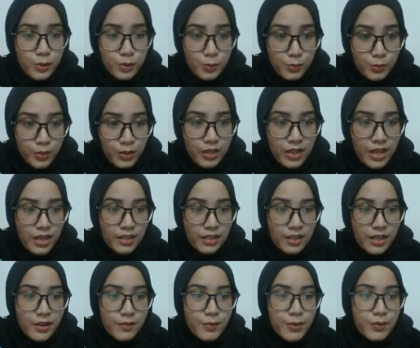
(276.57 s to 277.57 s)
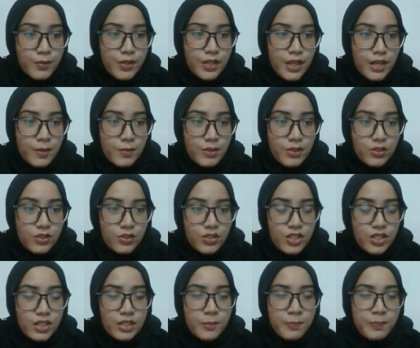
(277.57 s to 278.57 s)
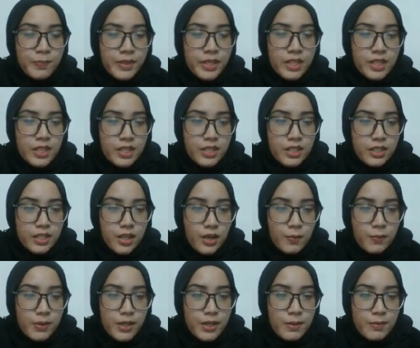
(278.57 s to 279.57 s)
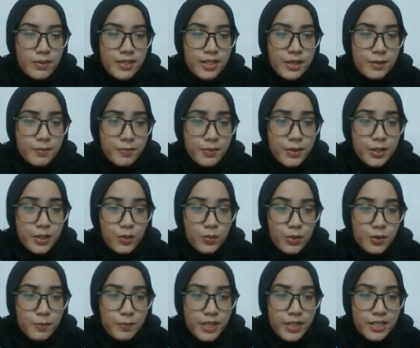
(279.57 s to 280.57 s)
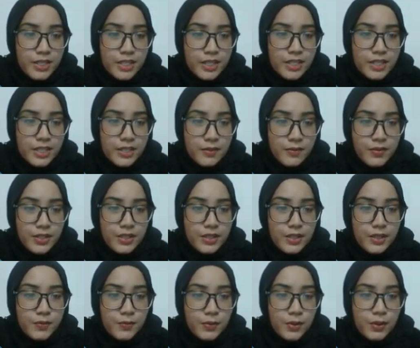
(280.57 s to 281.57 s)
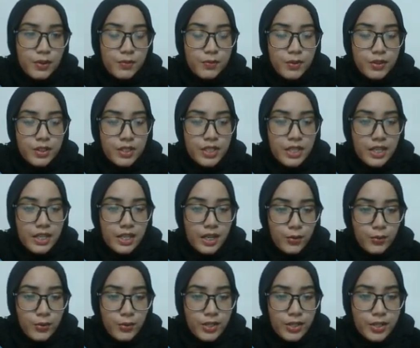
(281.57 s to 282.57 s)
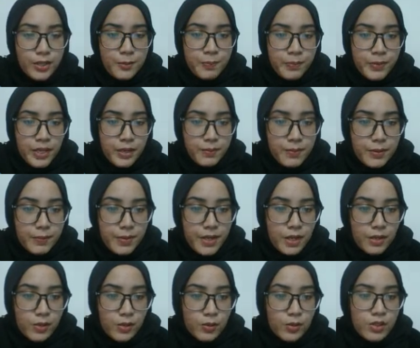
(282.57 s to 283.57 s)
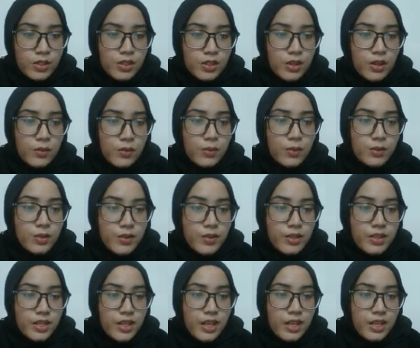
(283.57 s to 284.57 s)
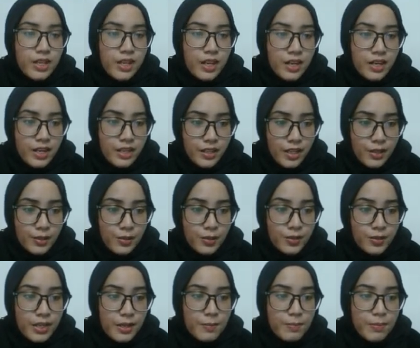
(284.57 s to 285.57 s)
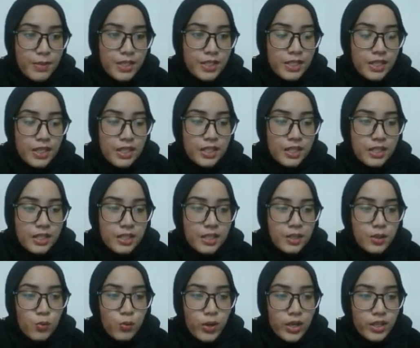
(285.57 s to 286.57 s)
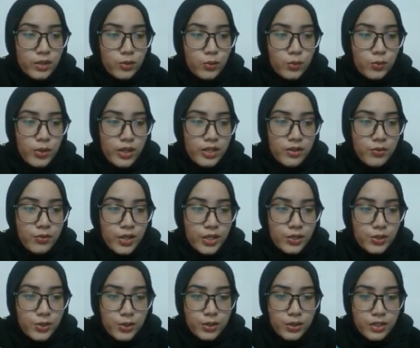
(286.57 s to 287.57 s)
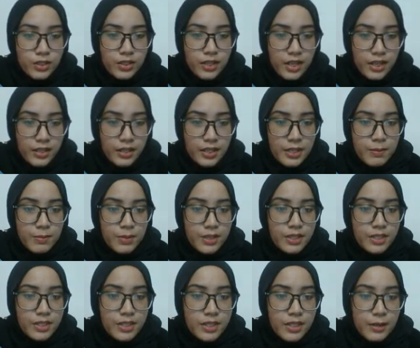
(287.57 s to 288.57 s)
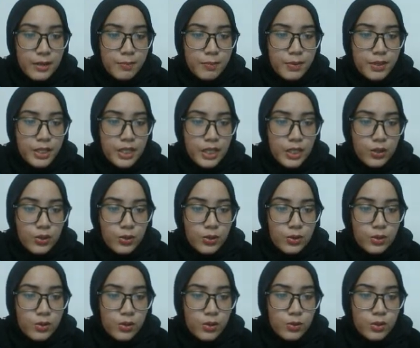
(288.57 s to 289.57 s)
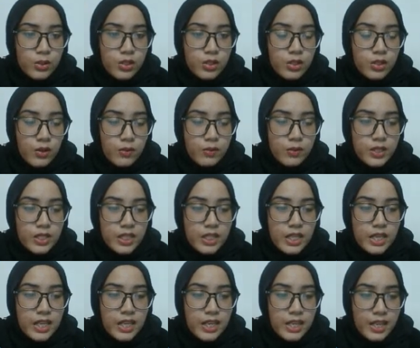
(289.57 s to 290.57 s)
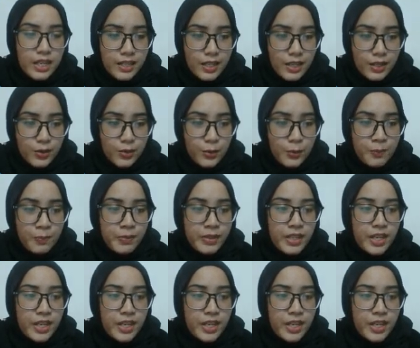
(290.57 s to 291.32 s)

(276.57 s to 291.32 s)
to mold and covered with aluminum sheet. The obtained sample were placed in the freezer for 48 hours. Prepare a solution of glutaraldehyde and ethanol that mix in a 1:1 ratio, then immerse the sample in cold solution of GAA ethanol